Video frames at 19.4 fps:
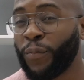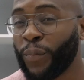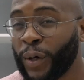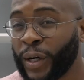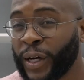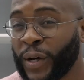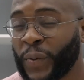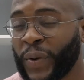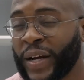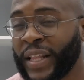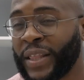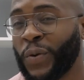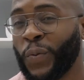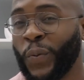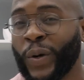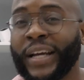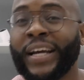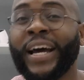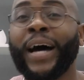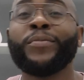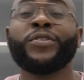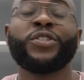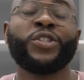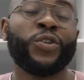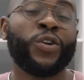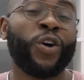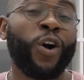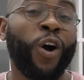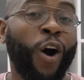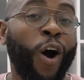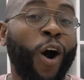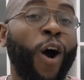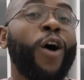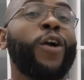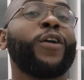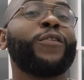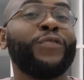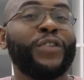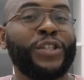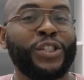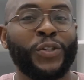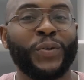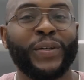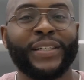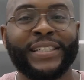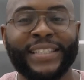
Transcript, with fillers: familiar with when it comes to artificial